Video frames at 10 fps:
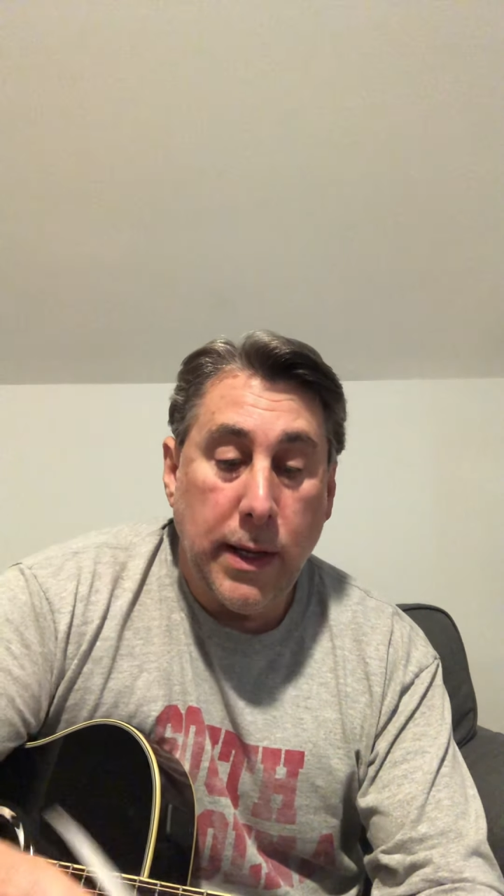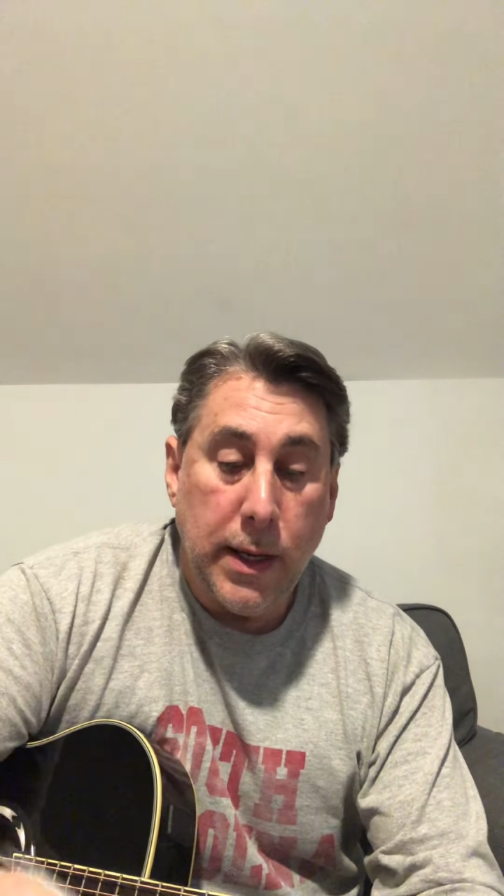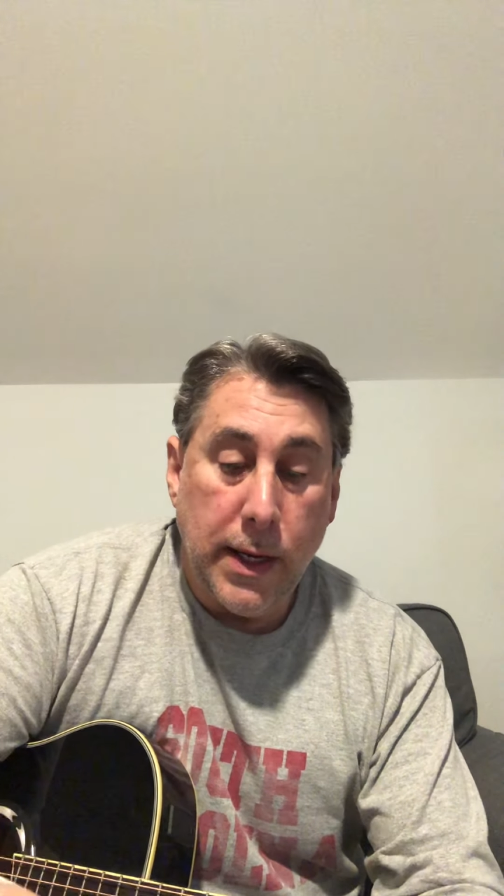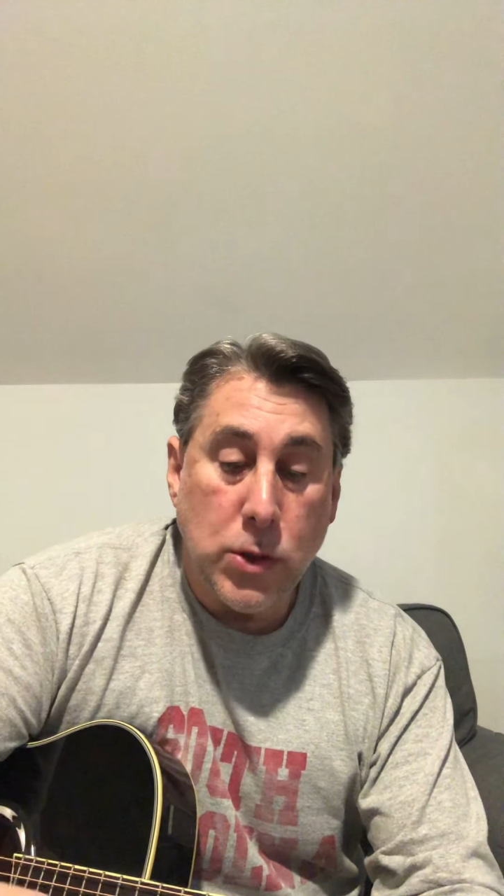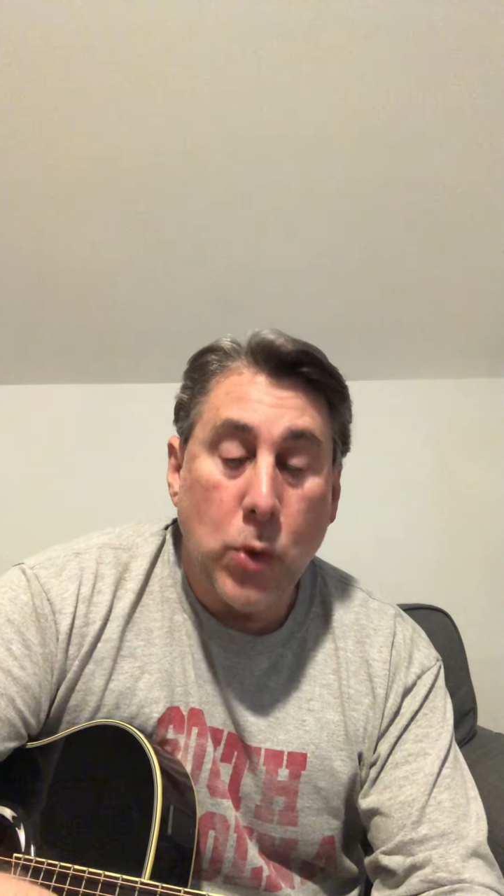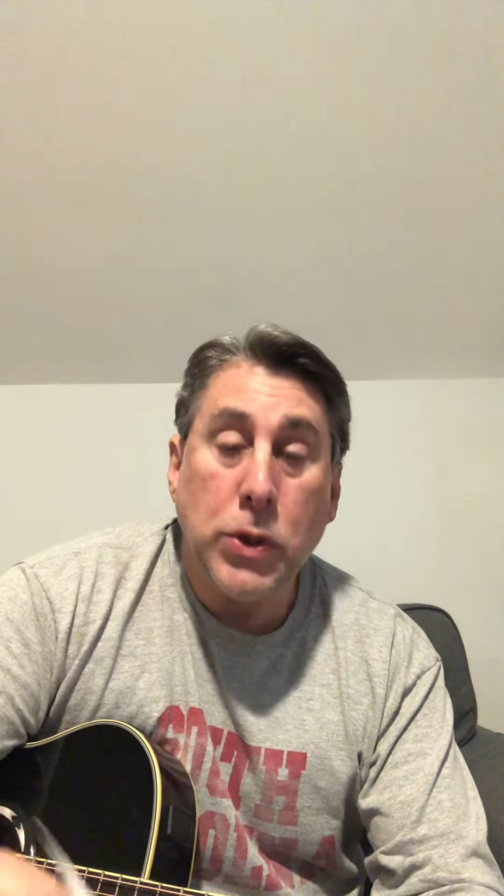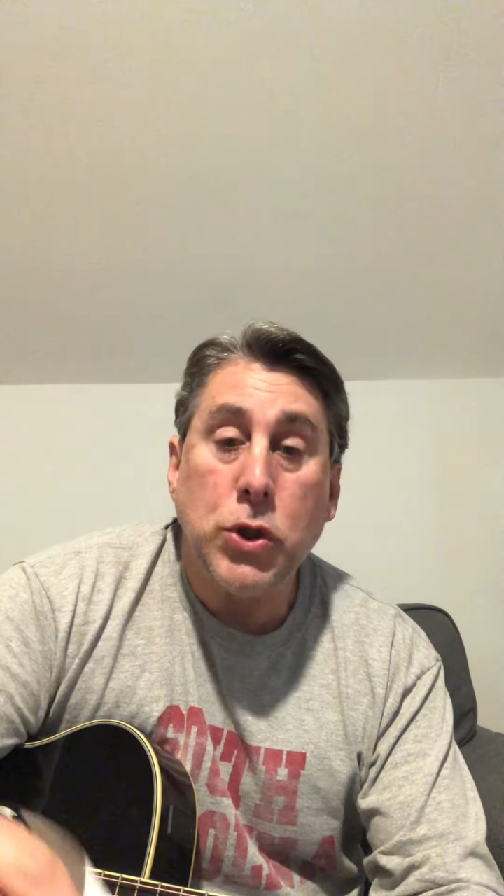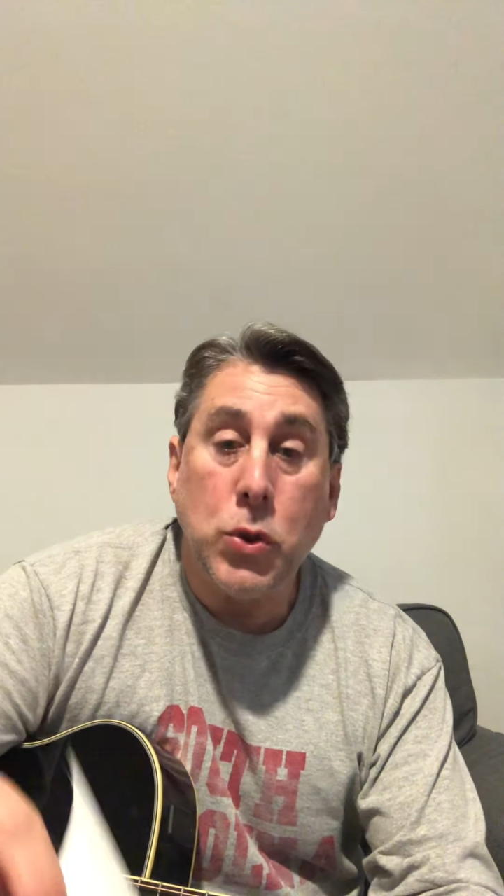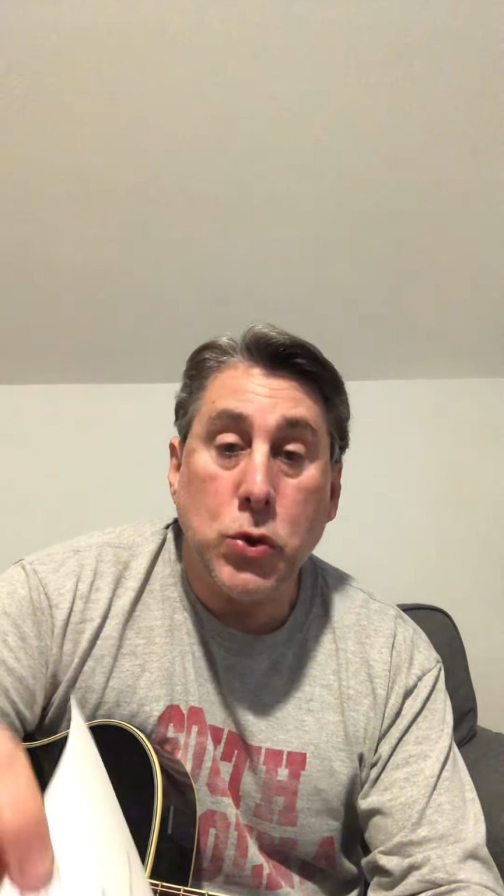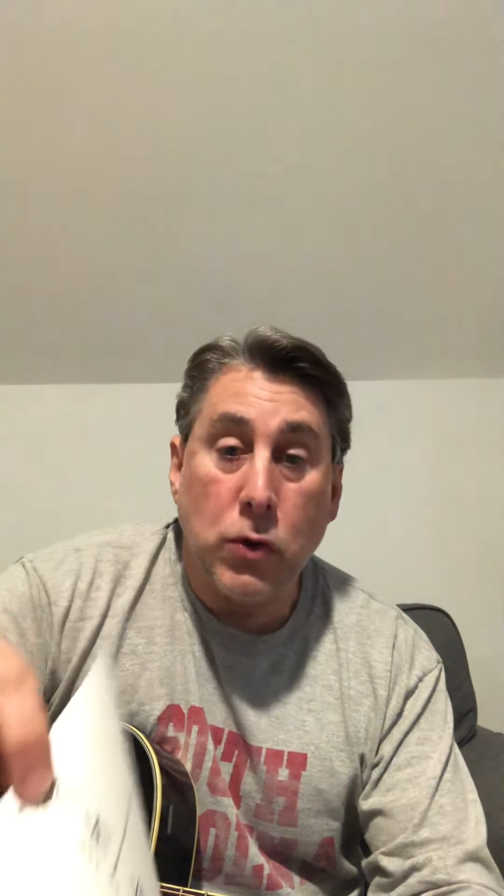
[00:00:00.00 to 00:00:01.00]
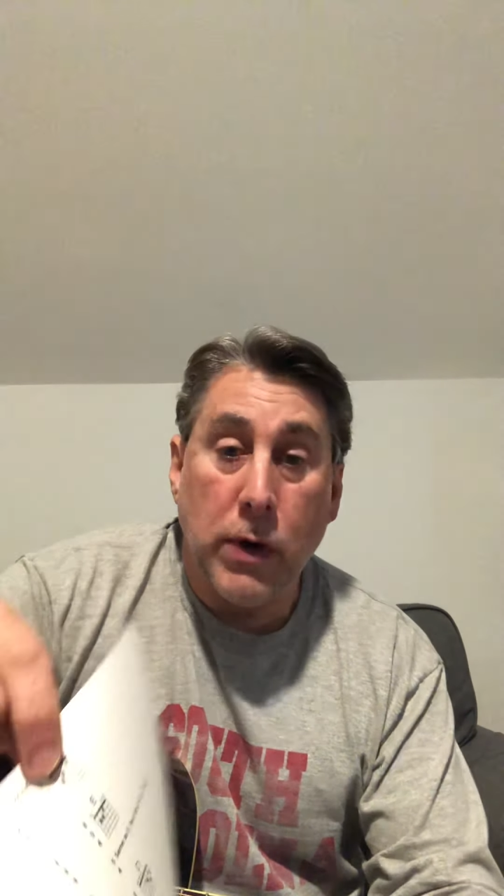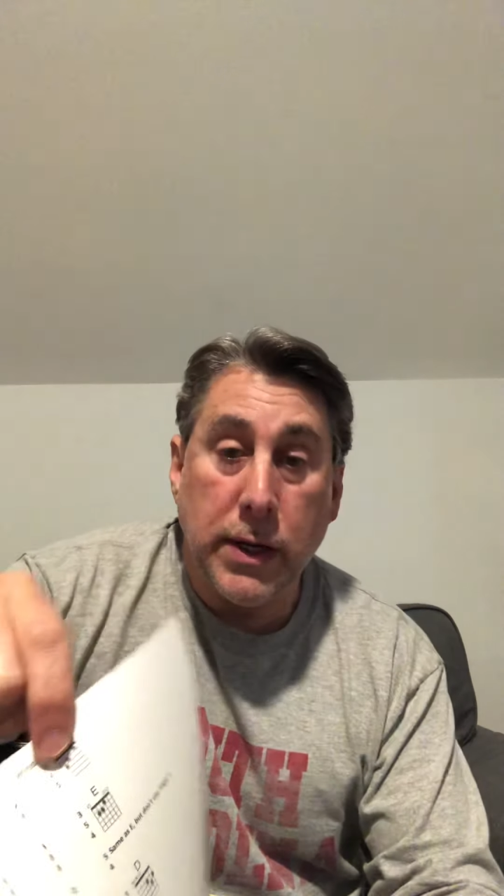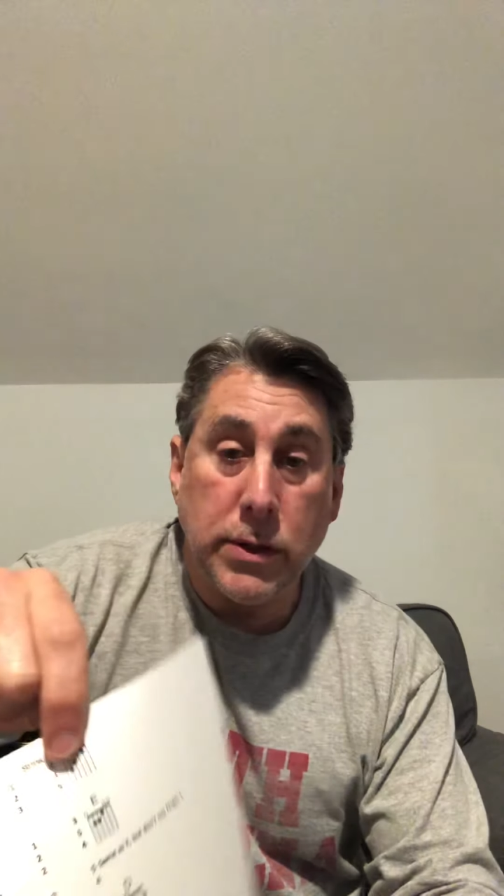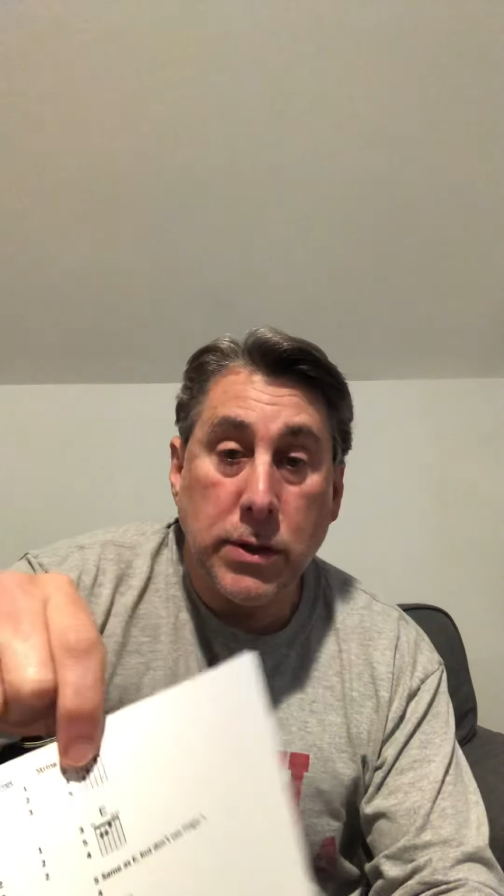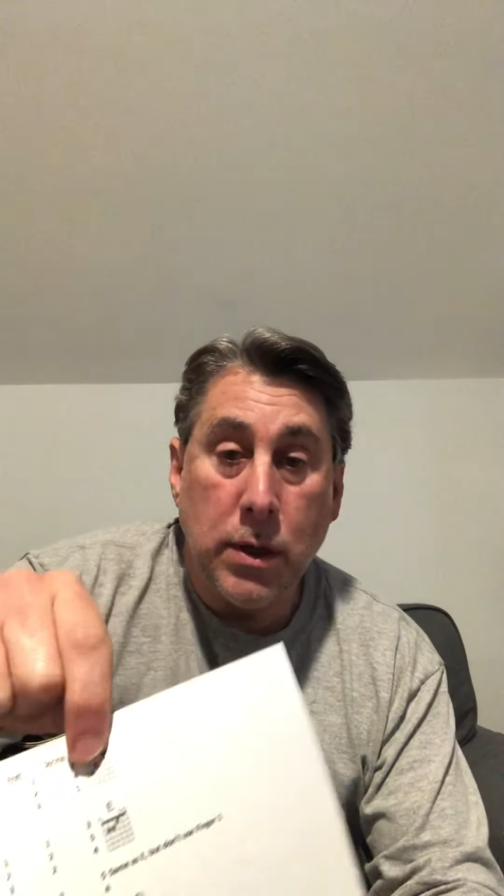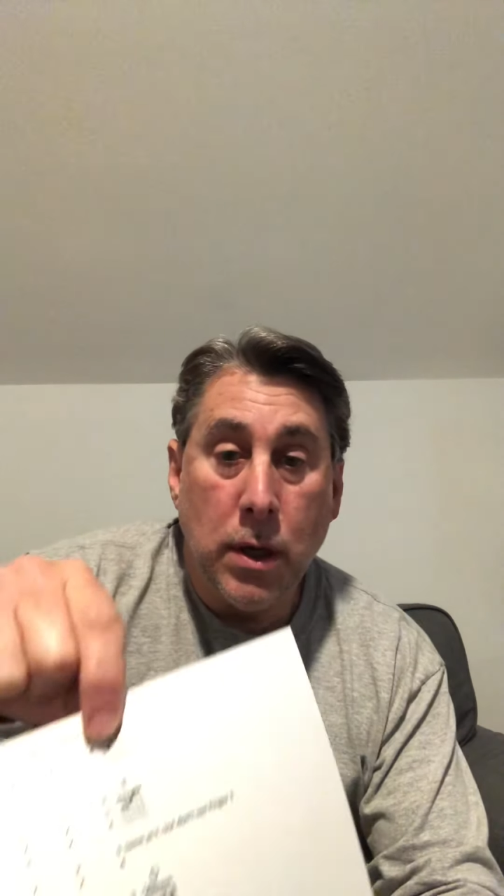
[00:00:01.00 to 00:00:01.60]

is only 2 strings.